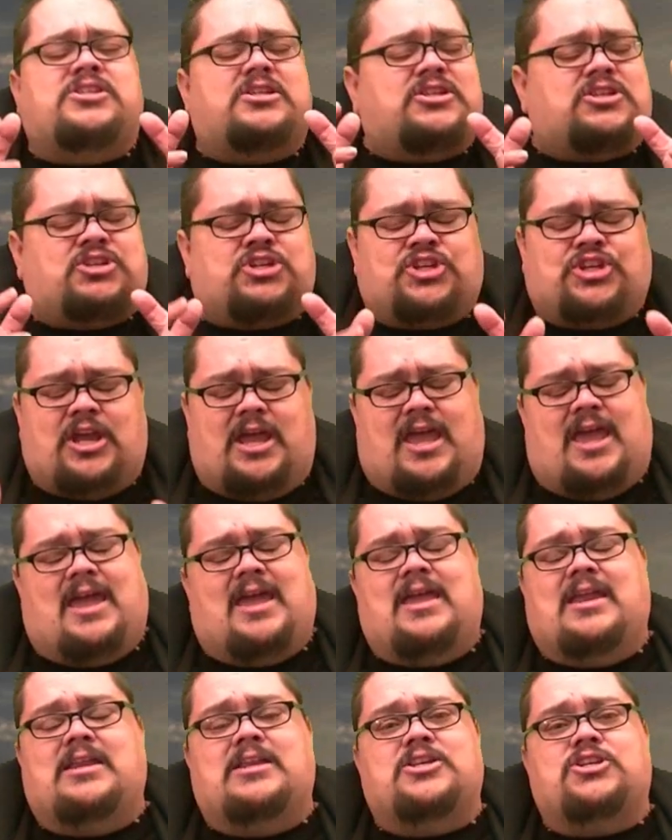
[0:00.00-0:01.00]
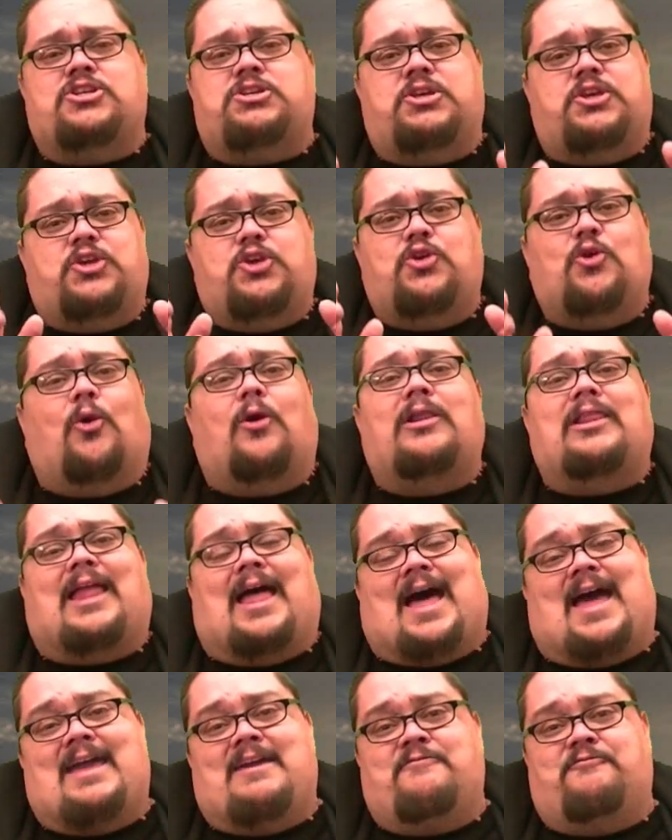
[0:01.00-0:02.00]
to change your
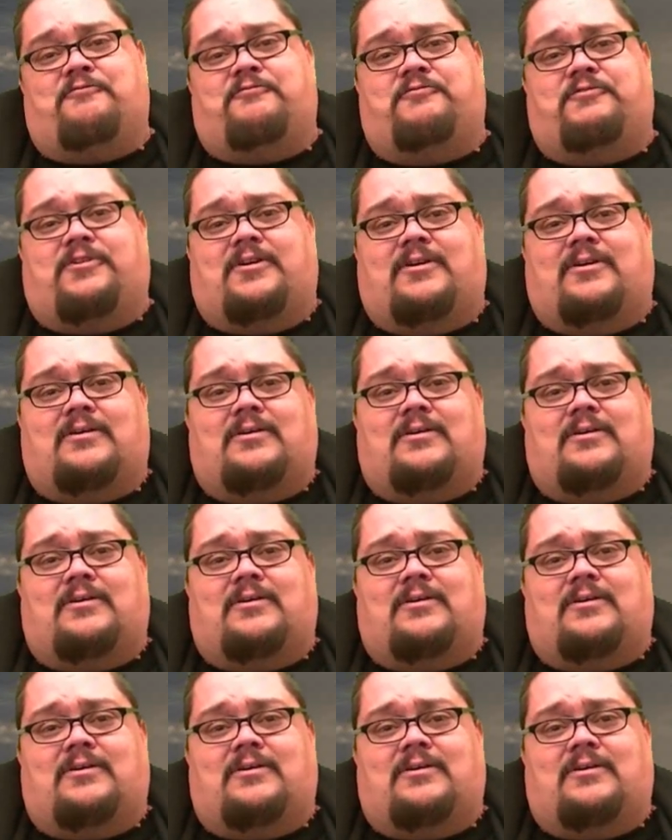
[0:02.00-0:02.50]
life.